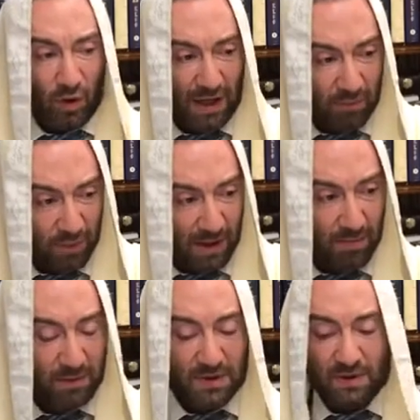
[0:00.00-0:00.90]
all have
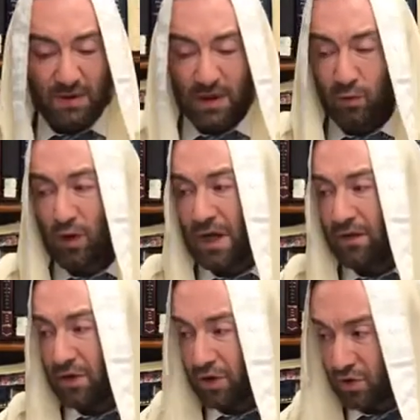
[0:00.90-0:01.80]
problems. We all
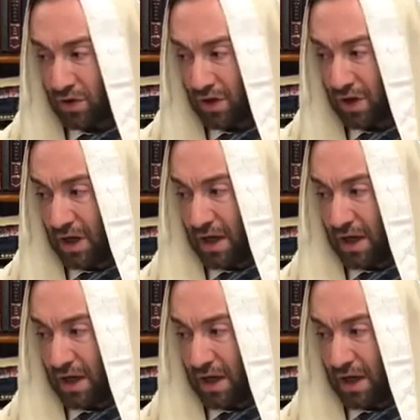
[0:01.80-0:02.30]
have issues.